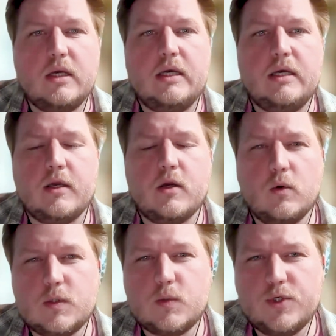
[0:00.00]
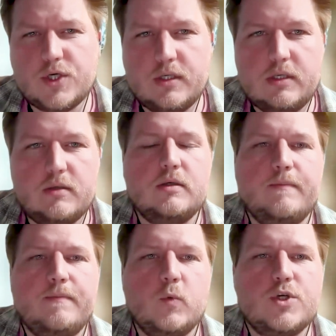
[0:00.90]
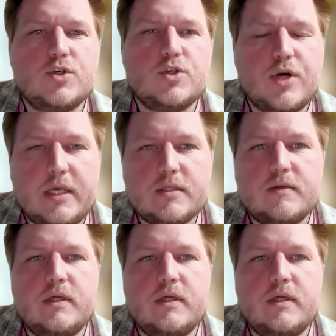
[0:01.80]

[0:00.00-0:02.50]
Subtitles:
encoders which are trained,